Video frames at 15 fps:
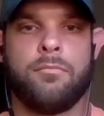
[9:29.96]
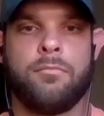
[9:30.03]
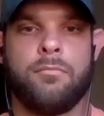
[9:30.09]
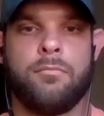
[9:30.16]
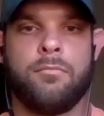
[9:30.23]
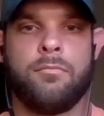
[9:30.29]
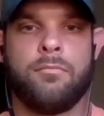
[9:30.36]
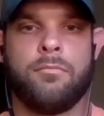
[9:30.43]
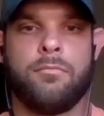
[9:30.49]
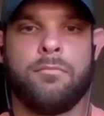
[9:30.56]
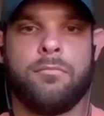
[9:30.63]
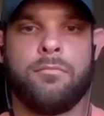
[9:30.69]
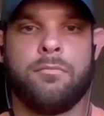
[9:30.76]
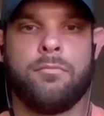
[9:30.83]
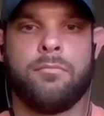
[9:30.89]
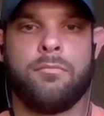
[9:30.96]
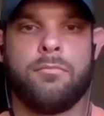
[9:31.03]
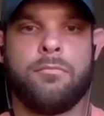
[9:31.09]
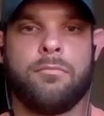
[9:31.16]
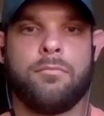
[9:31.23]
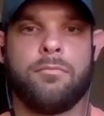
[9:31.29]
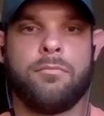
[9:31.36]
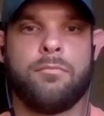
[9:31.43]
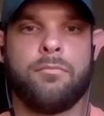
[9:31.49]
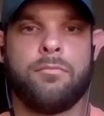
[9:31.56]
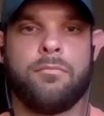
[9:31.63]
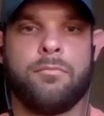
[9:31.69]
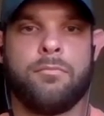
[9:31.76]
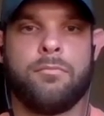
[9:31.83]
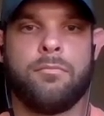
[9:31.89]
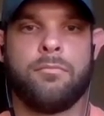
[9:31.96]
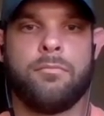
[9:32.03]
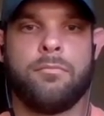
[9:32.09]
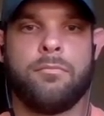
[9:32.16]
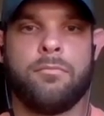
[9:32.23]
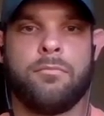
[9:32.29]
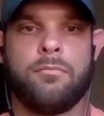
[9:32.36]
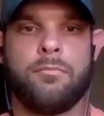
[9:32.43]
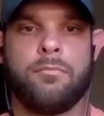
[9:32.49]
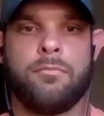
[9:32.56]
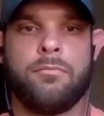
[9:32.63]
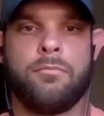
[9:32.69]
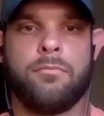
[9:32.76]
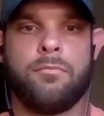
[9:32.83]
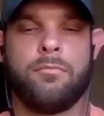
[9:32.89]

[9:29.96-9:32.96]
(silent)